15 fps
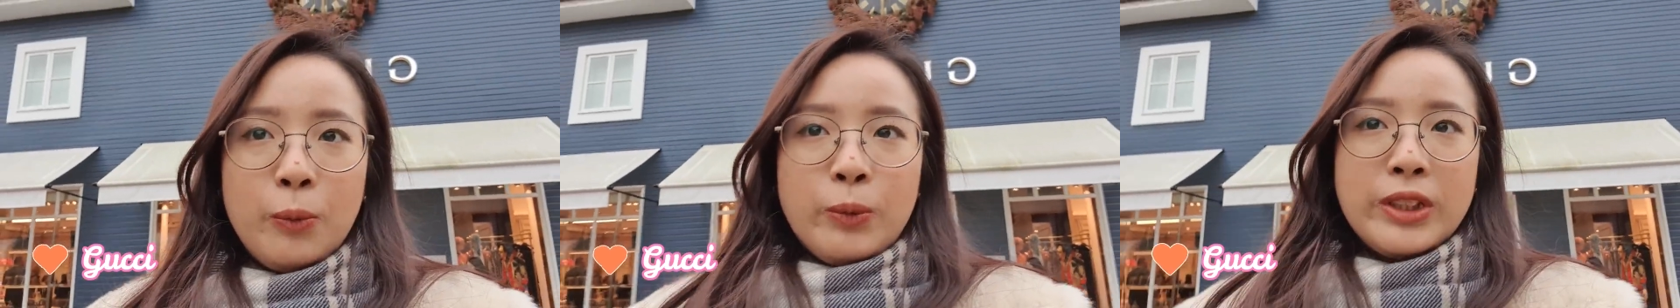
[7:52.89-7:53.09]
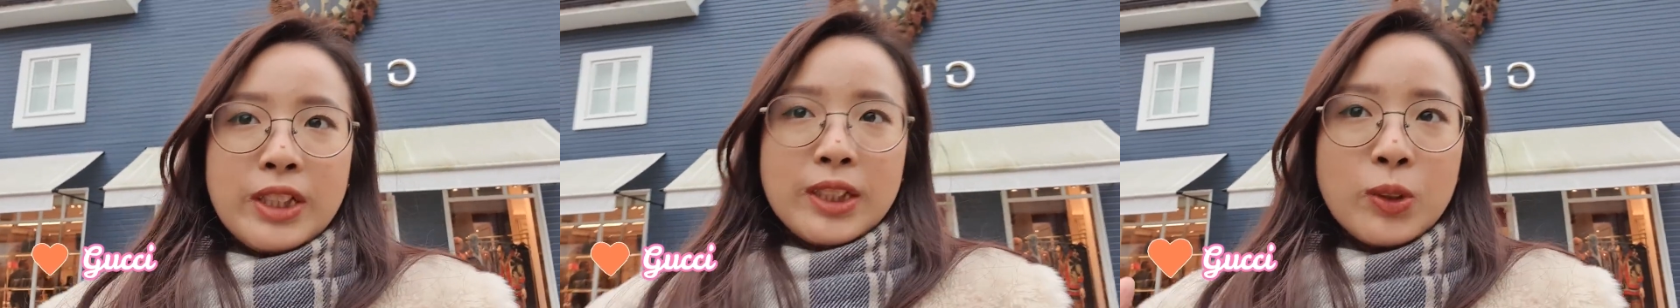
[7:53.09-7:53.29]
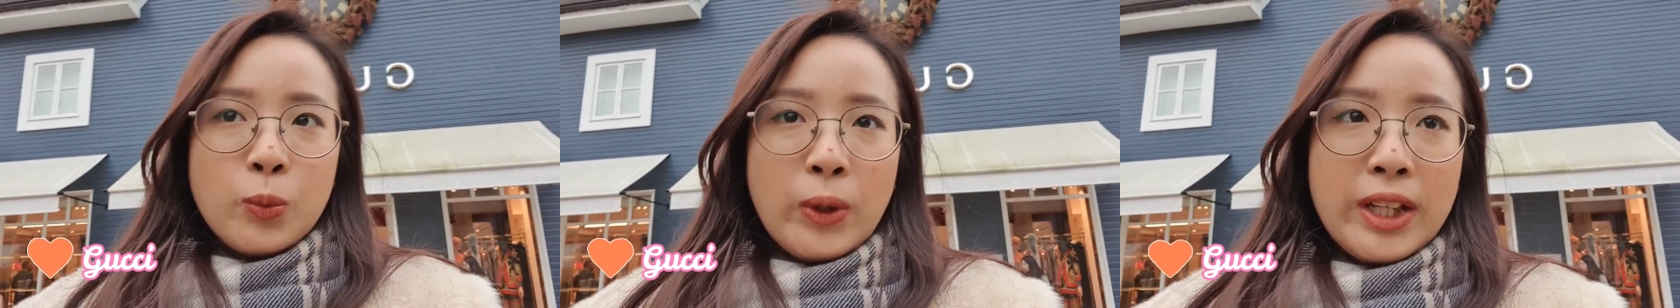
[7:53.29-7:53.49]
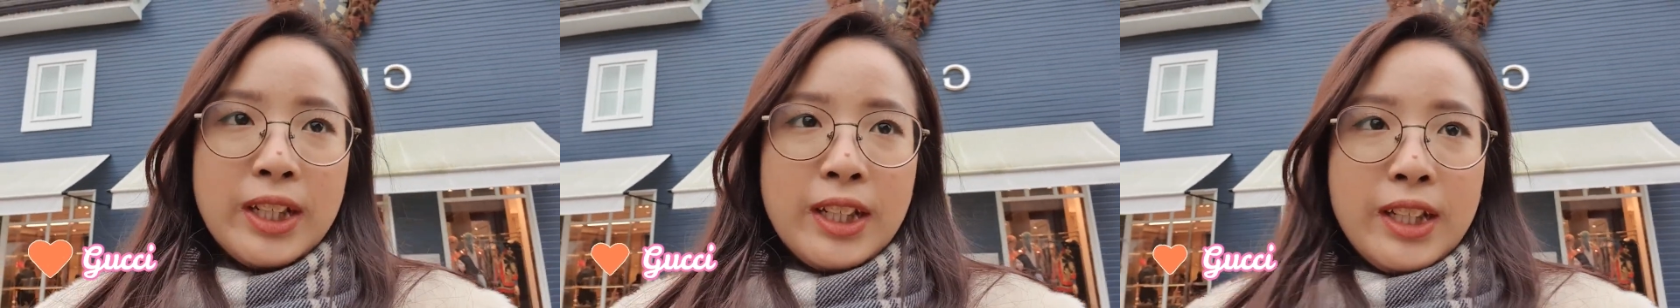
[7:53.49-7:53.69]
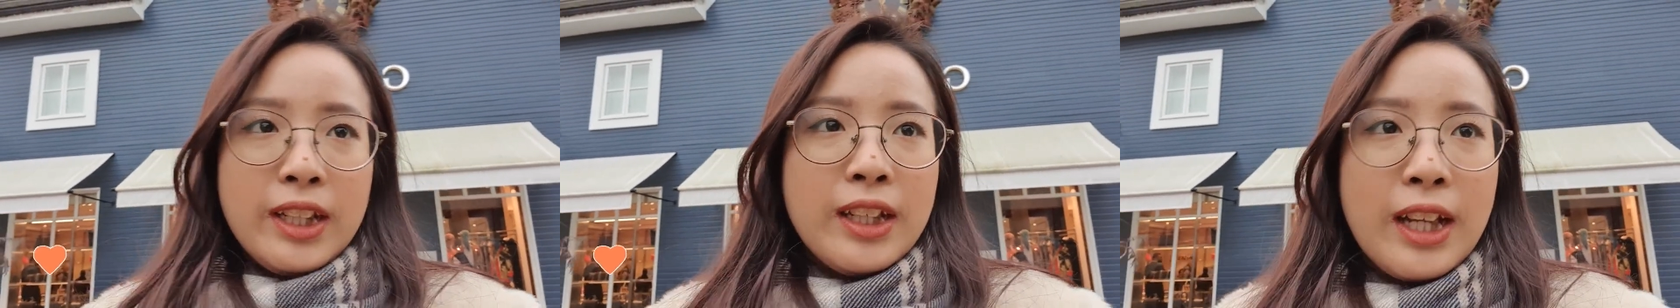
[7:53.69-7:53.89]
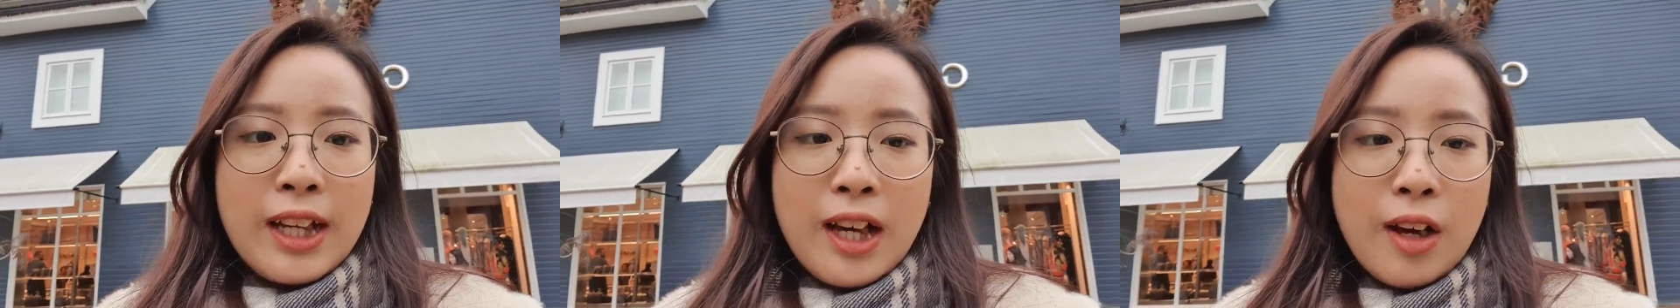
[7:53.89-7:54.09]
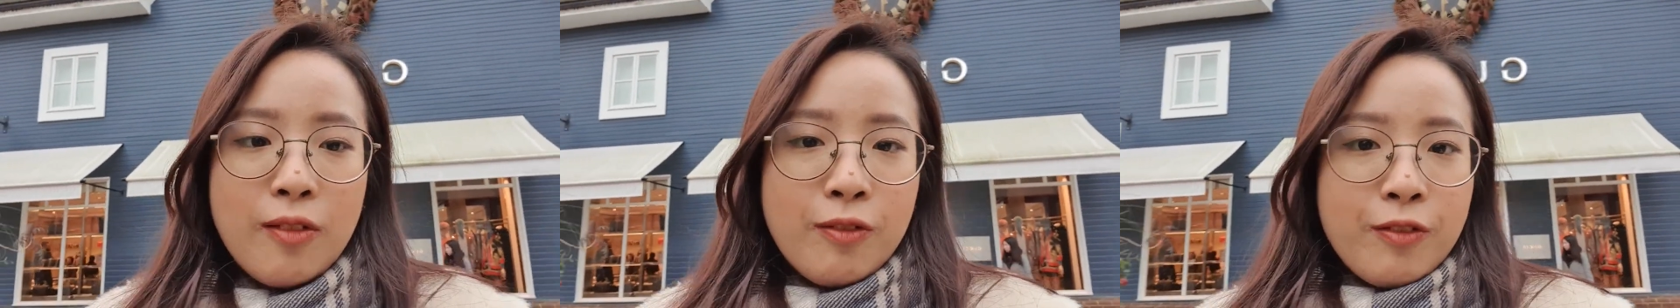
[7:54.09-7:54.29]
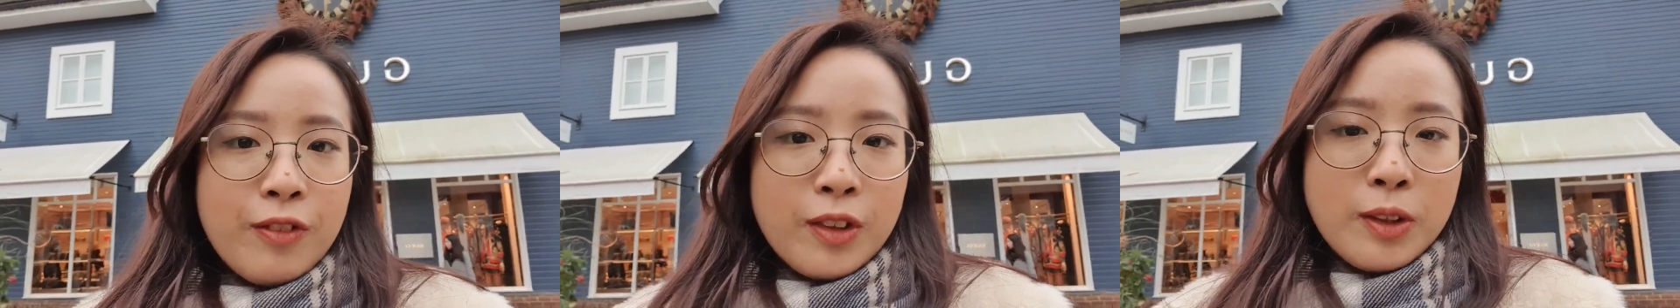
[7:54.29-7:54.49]
We just went in, I
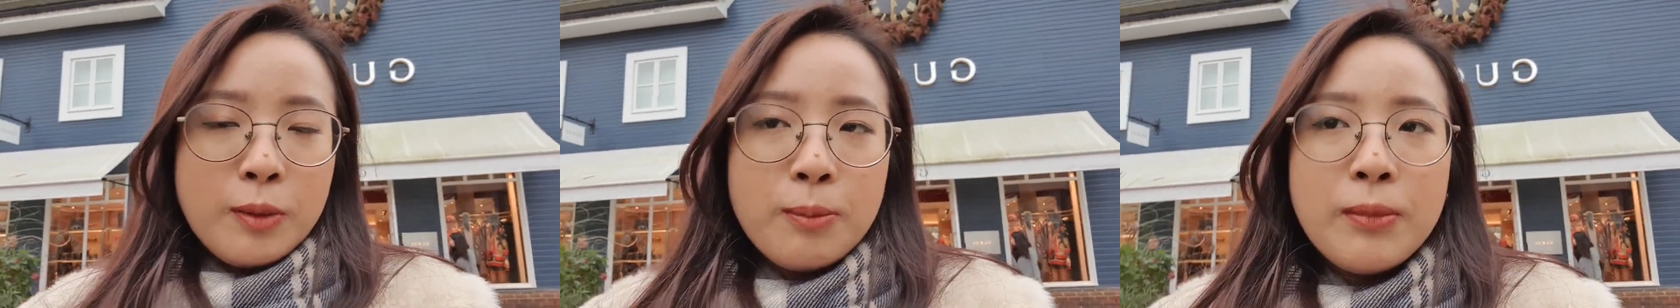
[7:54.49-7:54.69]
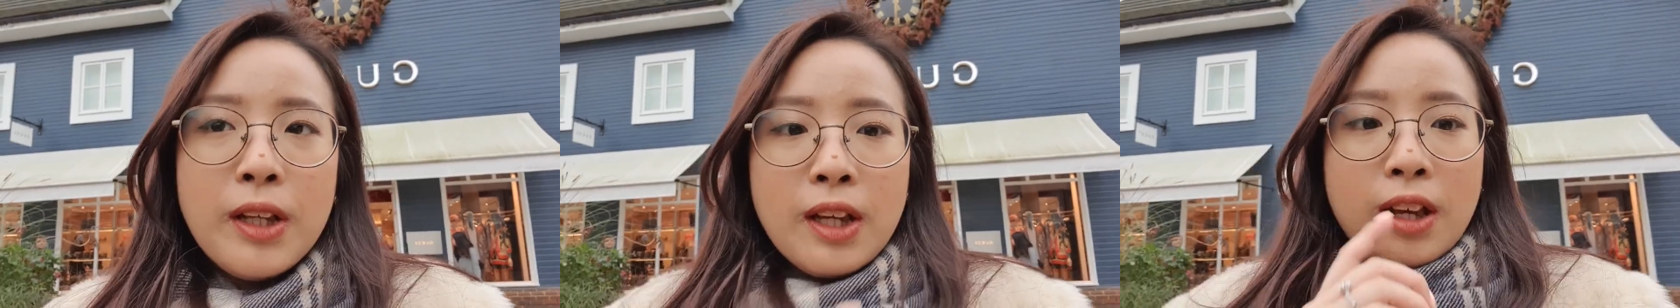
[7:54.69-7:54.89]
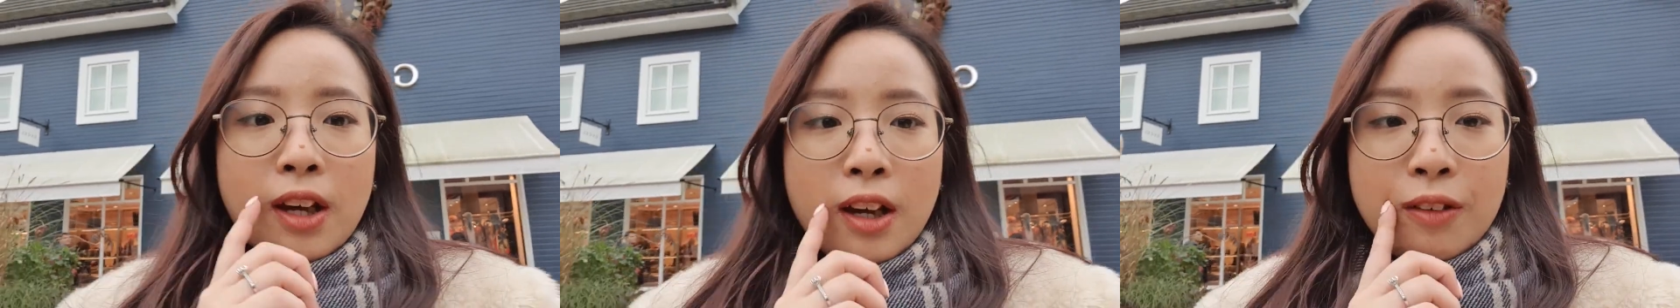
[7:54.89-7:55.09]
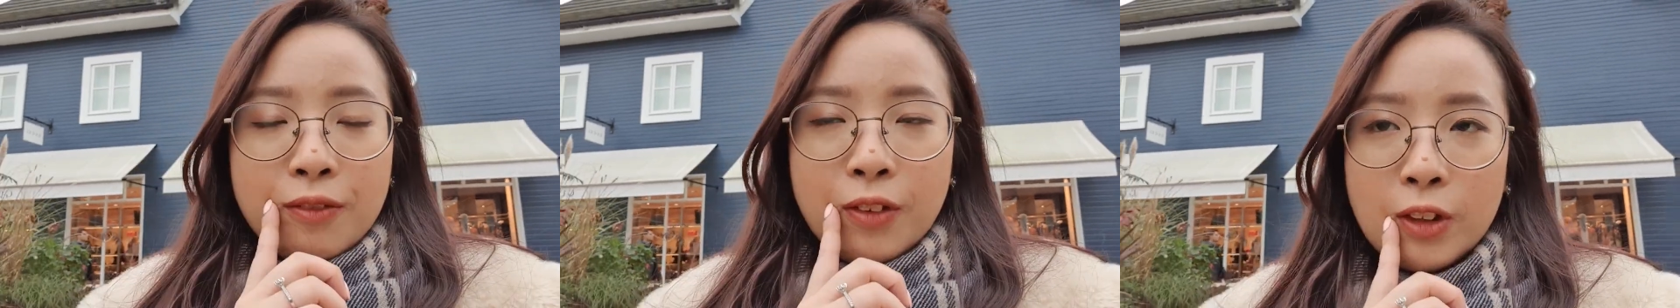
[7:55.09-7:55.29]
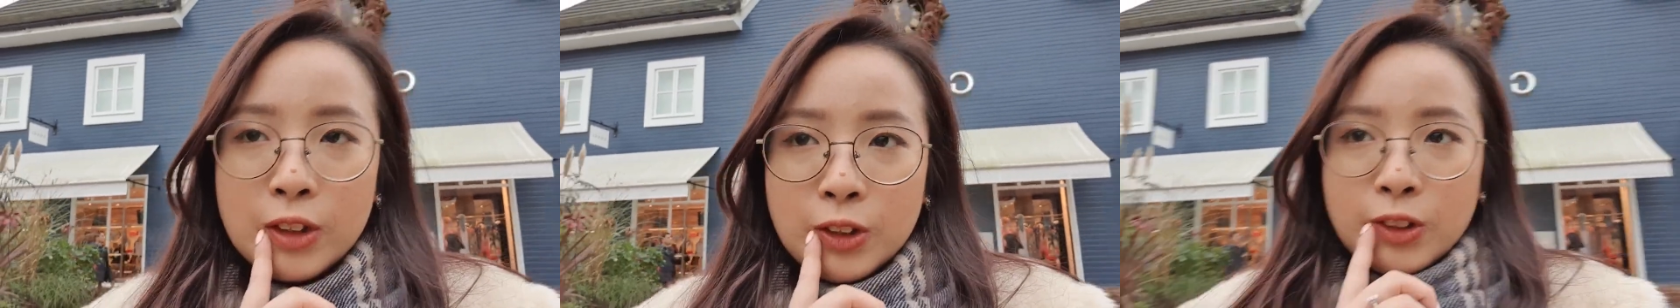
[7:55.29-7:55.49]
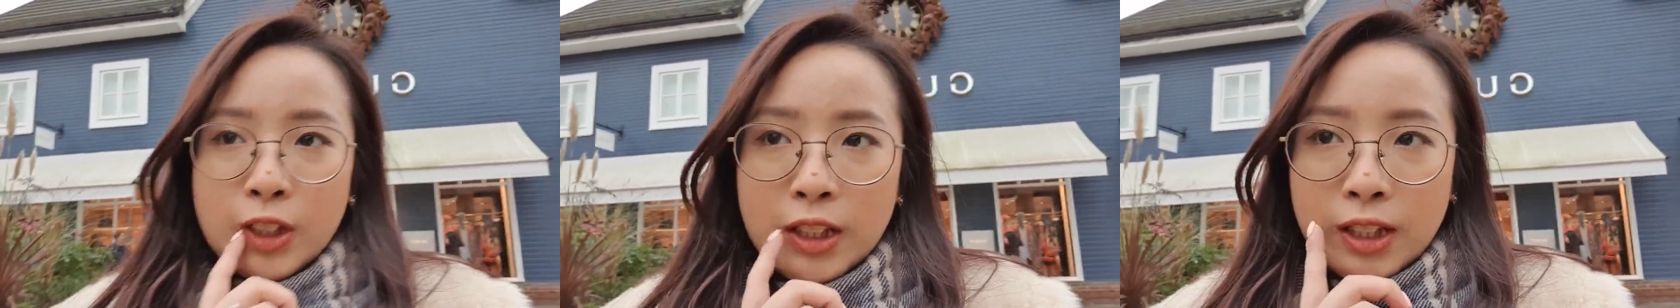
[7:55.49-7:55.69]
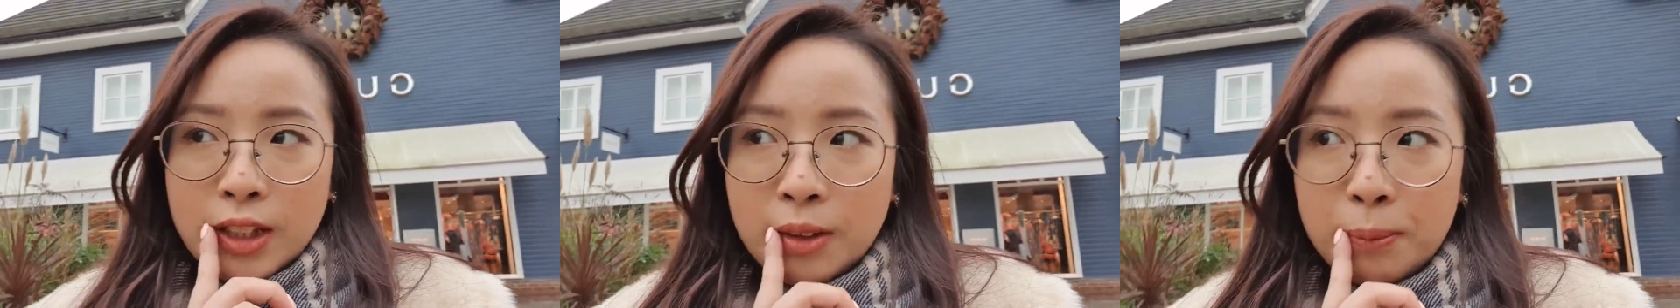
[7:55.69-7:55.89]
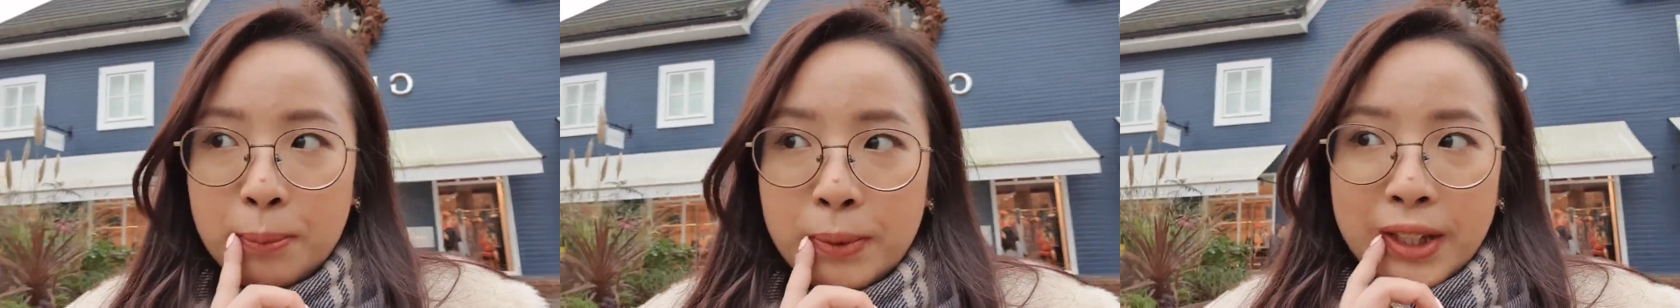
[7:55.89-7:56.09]
can't film
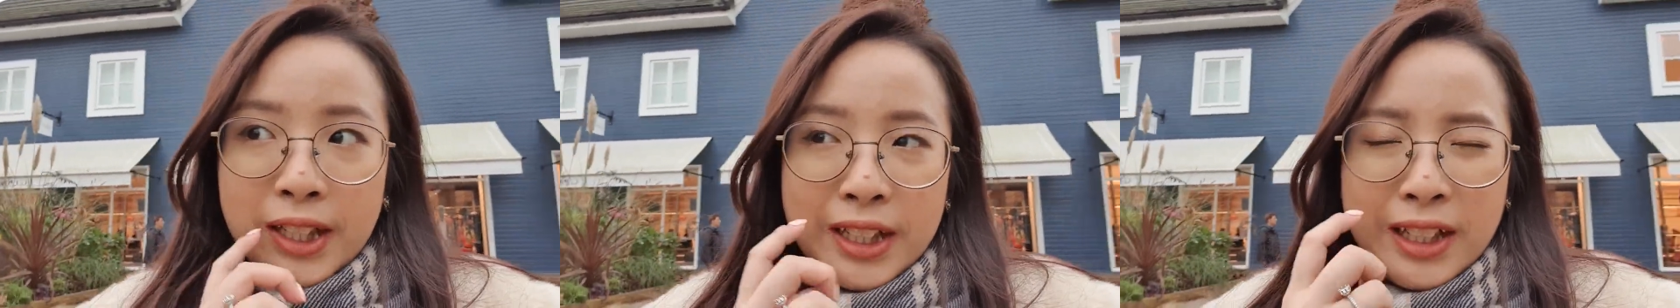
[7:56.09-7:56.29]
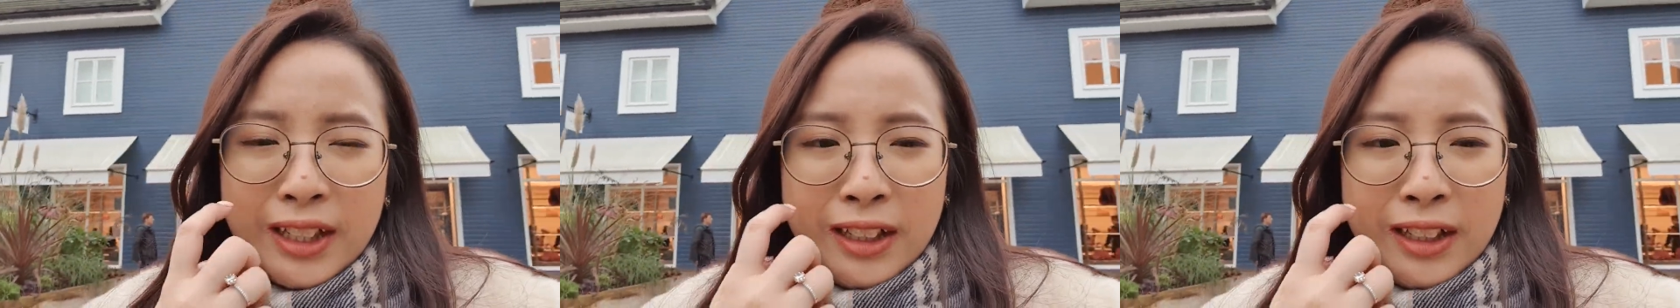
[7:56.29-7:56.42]
unfortunately, but